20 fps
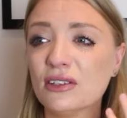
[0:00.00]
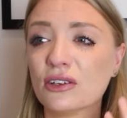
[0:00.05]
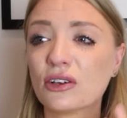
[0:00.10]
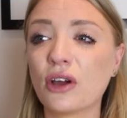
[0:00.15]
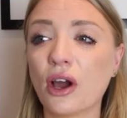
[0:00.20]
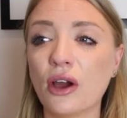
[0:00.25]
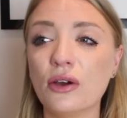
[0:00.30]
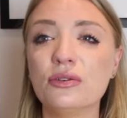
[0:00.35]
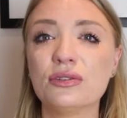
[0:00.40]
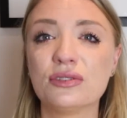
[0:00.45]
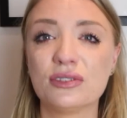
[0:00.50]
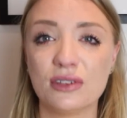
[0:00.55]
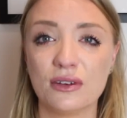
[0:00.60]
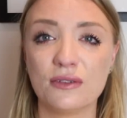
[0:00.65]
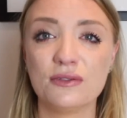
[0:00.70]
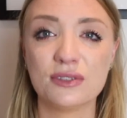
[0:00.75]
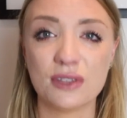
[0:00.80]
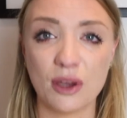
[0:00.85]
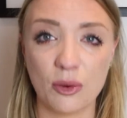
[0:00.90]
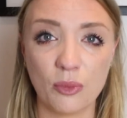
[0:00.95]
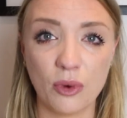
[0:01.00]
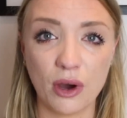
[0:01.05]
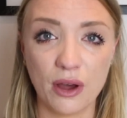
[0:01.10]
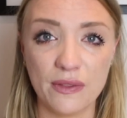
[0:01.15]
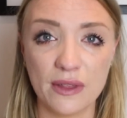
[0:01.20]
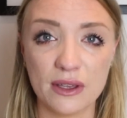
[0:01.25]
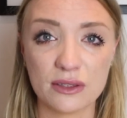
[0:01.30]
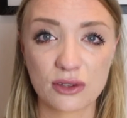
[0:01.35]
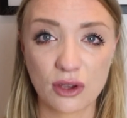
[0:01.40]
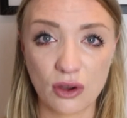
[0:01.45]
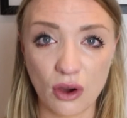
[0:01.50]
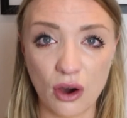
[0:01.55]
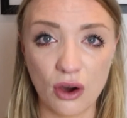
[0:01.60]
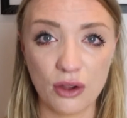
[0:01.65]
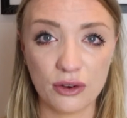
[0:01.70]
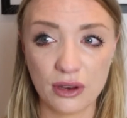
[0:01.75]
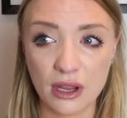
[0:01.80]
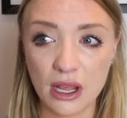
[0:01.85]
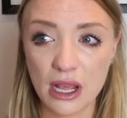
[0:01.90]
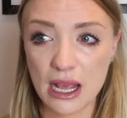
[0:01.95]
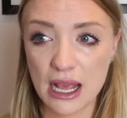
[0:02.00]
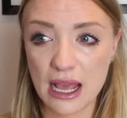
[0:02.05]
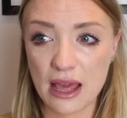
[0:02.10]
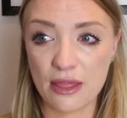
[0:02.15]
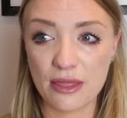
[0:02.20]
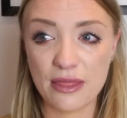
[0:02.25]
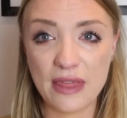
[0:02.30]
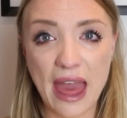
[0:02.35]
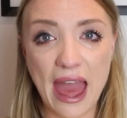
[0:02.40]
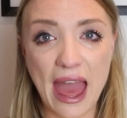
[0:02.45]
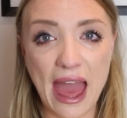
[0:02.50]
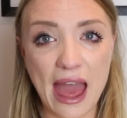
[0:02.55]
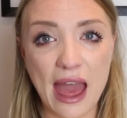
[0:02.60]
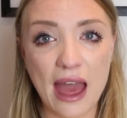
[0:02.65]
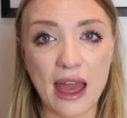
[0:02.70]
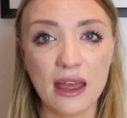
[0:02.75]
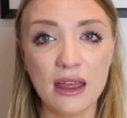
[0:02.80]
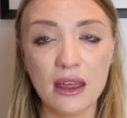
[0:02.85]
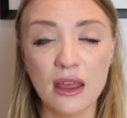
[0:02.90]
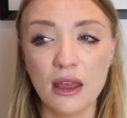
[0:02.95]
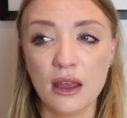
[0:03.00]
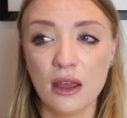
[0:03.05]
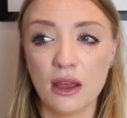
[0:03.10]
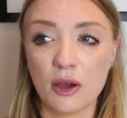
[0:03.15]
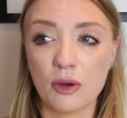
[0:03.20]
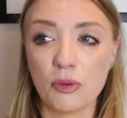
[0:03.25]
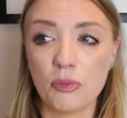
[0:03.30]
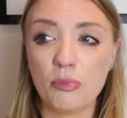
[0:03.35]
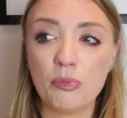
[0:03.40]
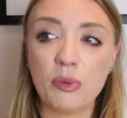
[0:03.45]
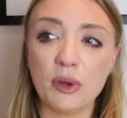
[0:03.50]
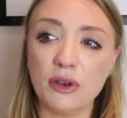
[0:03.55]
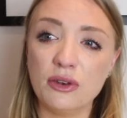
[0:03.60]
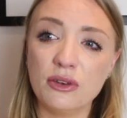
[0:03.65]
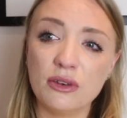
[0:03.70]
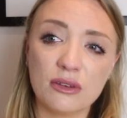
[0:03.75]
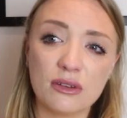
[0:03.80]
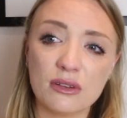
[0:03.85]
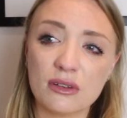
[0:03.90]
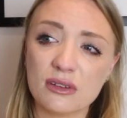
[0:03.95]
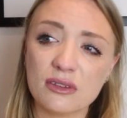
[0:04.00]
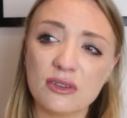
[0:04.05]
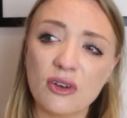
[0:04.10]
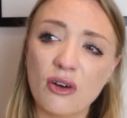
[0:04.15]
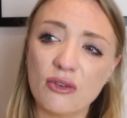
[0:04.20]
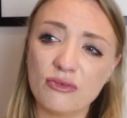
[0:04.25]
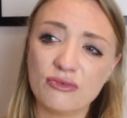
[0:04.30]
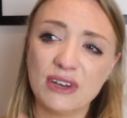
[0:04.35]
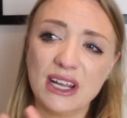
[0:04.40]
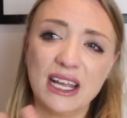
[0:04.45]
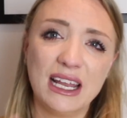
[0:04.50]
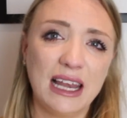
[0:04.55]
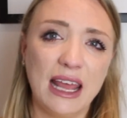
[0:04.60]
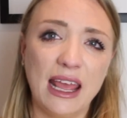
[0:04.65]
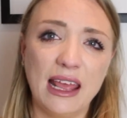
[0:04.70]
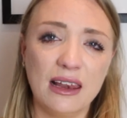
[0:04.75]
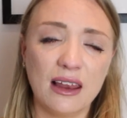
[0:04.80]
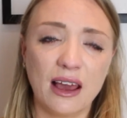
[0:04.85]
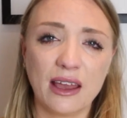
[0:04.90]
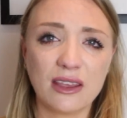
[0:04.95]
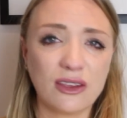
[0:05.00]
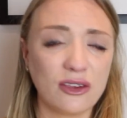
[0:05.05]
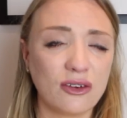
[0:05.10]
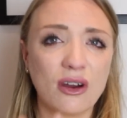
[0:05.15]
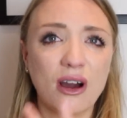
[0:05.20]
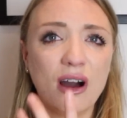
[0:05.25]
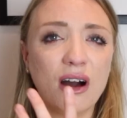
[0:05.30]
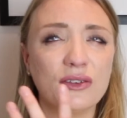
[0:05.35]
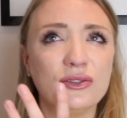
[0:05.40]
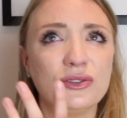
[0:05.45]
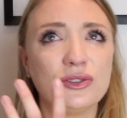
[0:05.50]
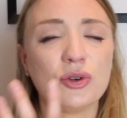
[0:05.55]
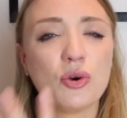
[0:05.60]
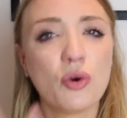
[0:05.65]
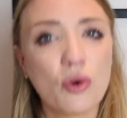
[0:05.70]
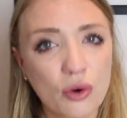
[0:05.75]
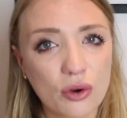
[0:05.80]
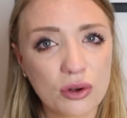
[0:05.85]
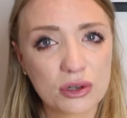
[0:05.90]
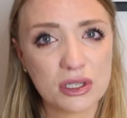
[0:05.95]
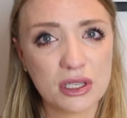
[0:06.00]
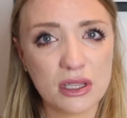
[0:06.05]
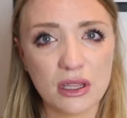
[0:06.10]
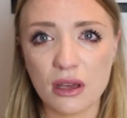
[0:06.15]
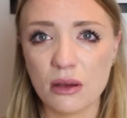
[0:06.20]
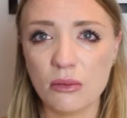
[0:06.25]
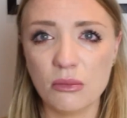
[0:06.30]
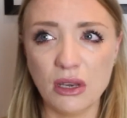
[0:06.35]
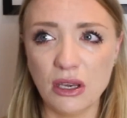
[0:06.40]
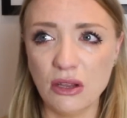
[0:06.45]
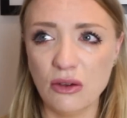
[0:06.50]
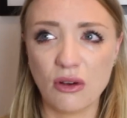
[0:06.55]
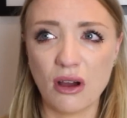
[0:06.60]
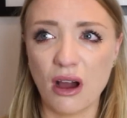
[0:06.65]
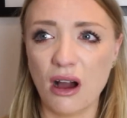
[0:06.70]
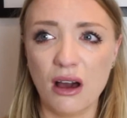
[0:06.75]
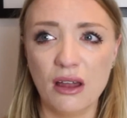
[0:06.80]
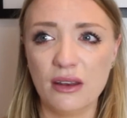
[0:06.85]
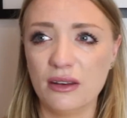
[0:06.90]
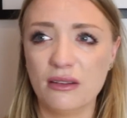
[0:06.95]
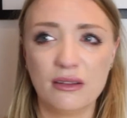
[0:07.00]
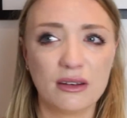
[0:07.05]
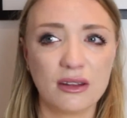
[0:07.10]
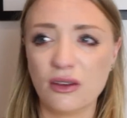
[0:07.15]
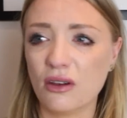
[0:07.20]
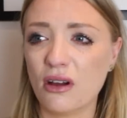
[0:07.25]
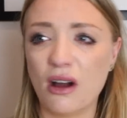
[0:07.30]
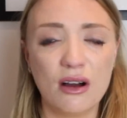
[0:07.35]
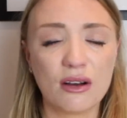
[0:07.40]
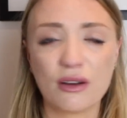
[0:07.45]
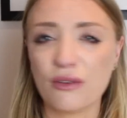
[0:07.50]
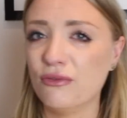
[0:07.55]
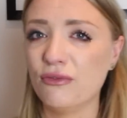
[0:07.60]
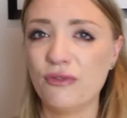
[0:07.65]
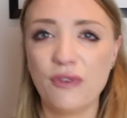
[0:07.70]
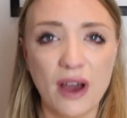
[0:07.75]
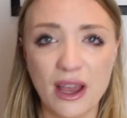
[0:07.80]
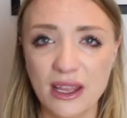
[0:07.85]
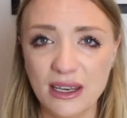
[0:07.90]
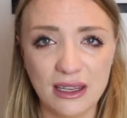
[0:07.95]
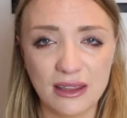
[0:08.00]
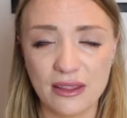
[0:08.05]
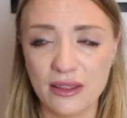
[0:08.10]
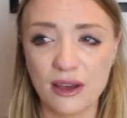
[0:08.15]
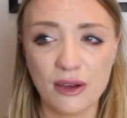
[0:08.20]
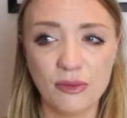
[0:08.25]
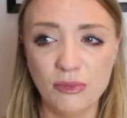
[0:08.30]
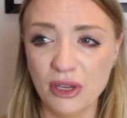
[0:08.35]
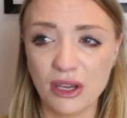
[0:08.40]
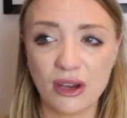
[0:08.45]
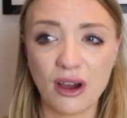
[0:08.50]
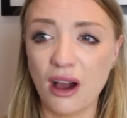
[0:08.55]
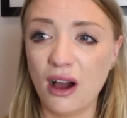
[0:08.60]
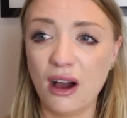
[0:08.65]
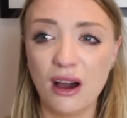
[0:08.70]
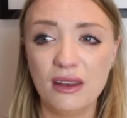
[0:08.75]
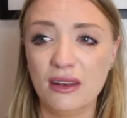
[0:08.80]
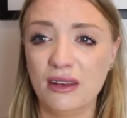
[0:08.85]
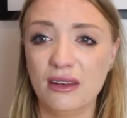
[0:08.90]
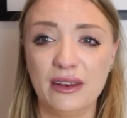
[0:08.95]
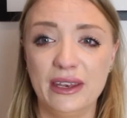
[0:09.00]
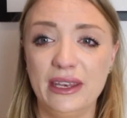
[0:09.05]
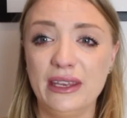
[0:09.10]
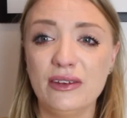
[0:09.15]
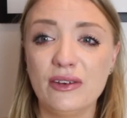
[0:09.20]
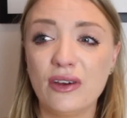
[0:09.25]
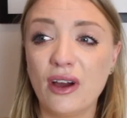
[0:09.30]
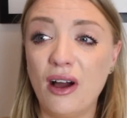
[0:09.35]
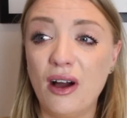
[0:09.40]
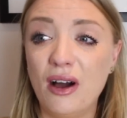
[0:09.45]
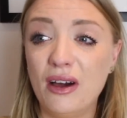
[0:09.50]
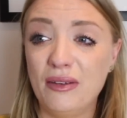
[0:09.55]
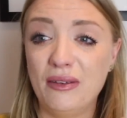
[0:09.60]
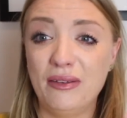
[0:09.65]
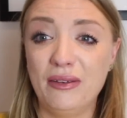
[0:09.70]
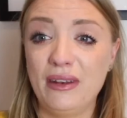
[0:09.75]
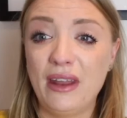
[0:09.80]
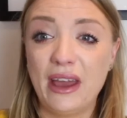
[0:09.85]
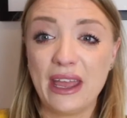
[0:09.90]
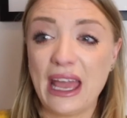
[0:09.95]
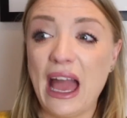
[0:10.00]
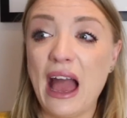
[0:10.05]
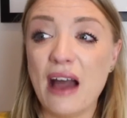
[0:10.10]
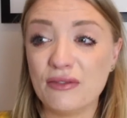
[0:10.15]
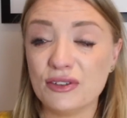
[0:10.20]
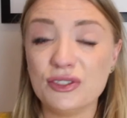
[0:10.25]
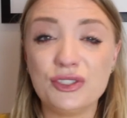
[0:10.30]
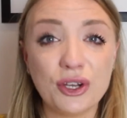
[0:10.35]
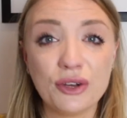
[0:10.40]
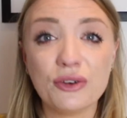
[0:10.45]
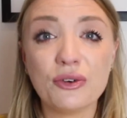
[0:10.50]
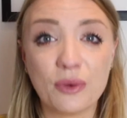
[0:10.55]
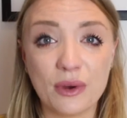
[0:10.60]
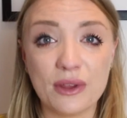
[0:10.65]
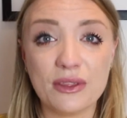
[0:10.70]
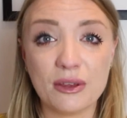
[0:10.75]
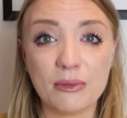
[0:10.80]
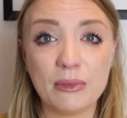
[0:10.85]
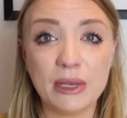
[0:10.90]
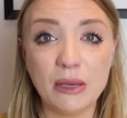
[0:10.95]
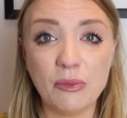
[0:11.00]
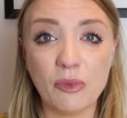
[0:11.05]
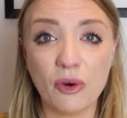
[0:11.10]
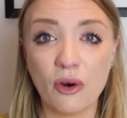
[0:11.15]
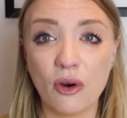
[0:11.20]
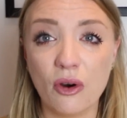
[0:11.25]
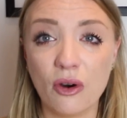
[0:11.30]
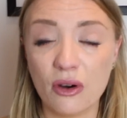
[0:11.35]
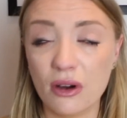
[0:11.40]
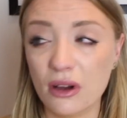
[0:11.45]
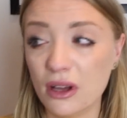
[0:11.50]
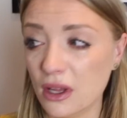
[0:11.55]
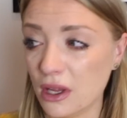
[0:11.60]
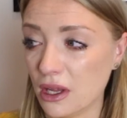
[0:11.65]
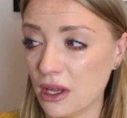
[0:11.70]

the ghost of someone that's gone there, but not really. Like, you can't talk to them and you can't confide in them. You can't like have a joke with them anymore.